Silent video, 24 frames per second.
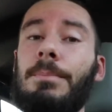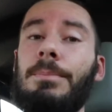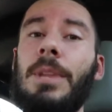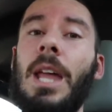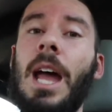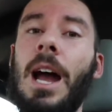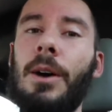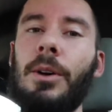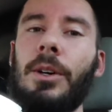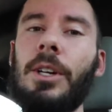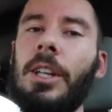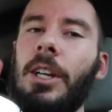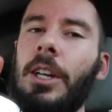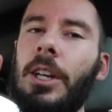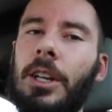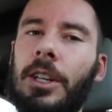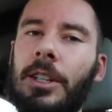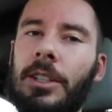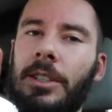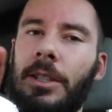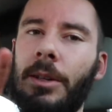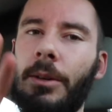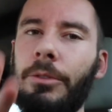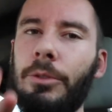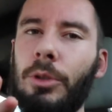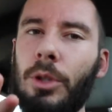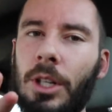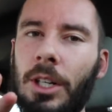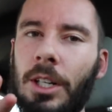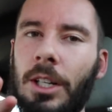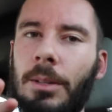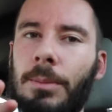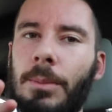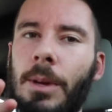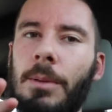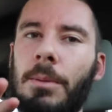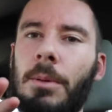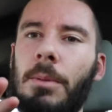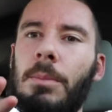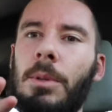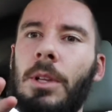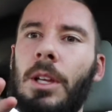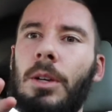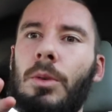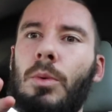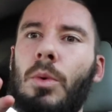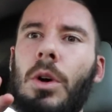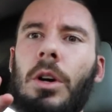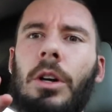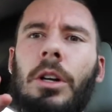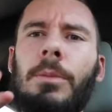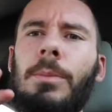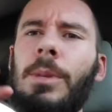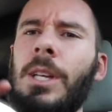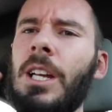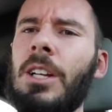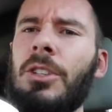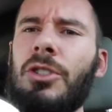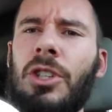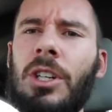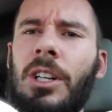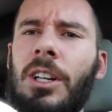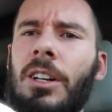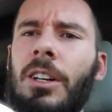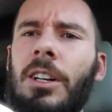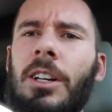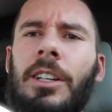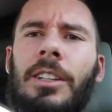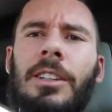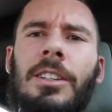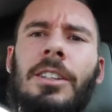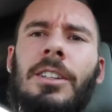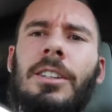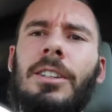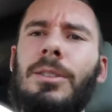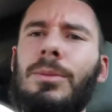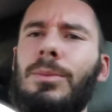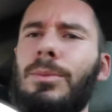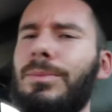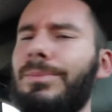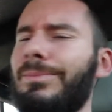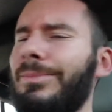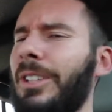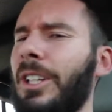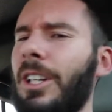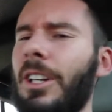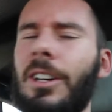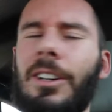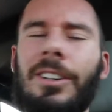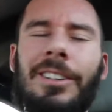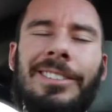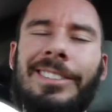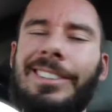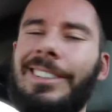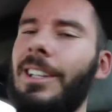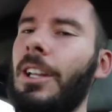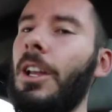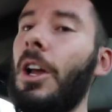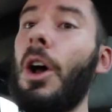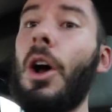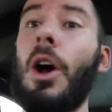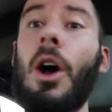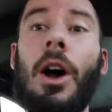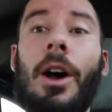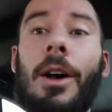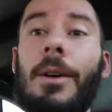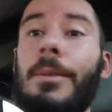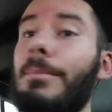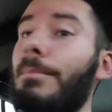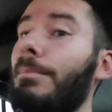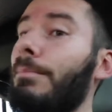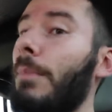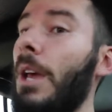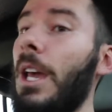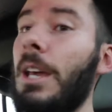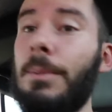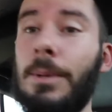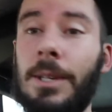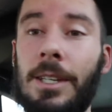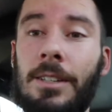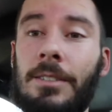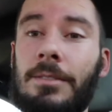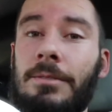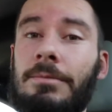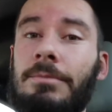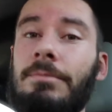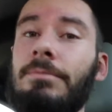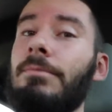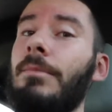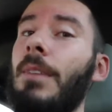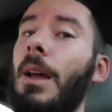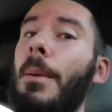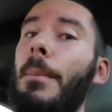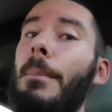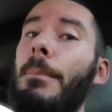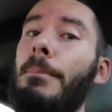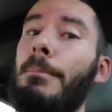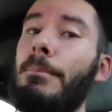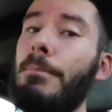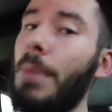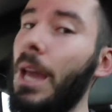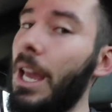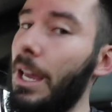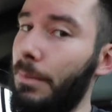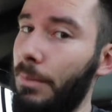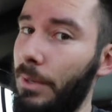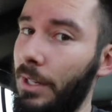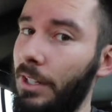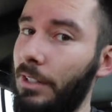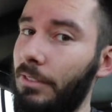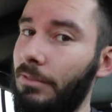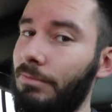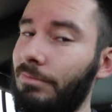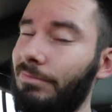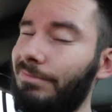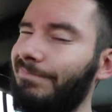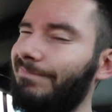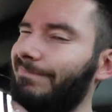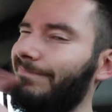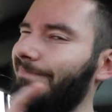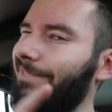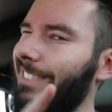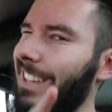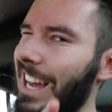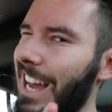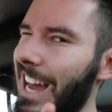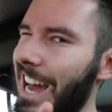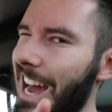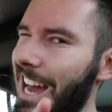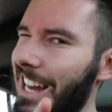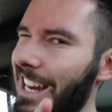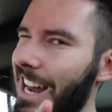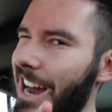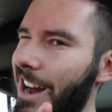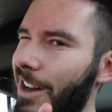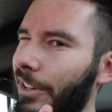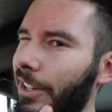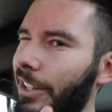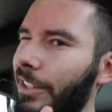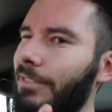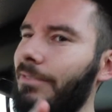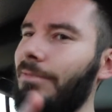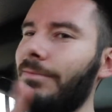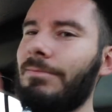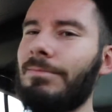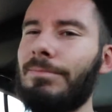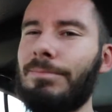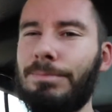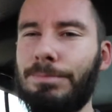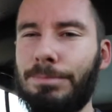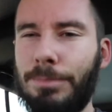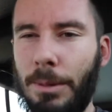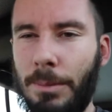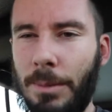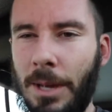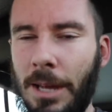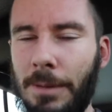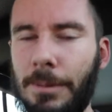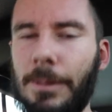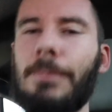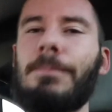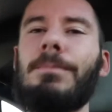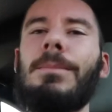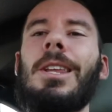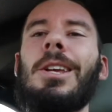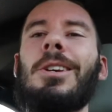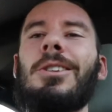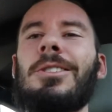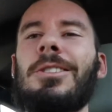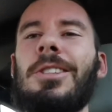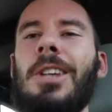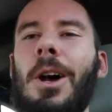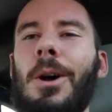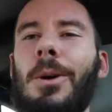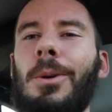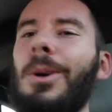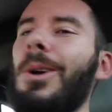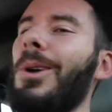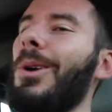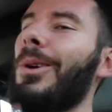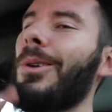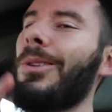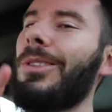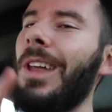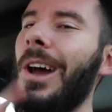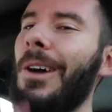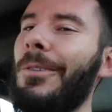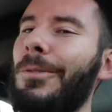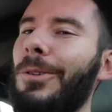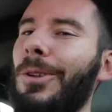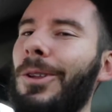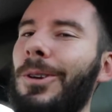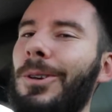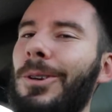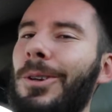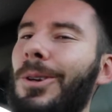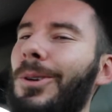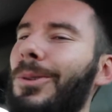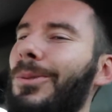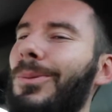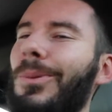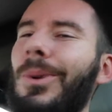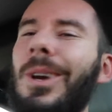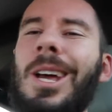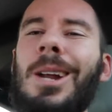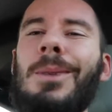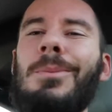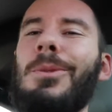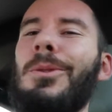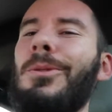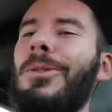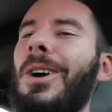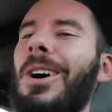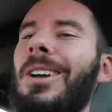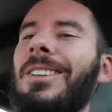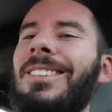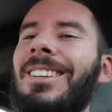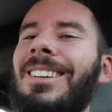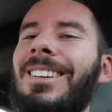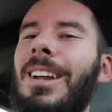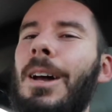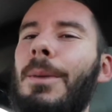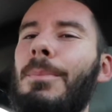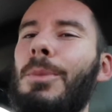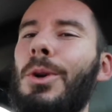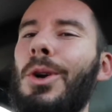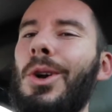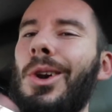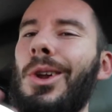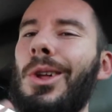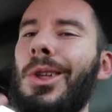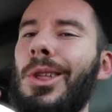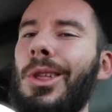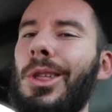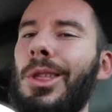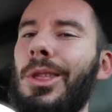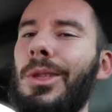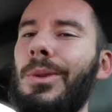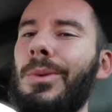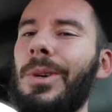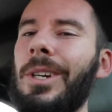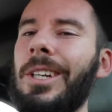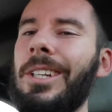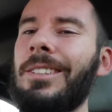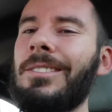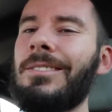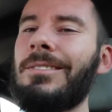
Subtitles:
Now some of you are going to come at me and be like, well, it could be engineering, the, you know, maybe I doubt it, but maybe. So without further ado, we got to move on to number three.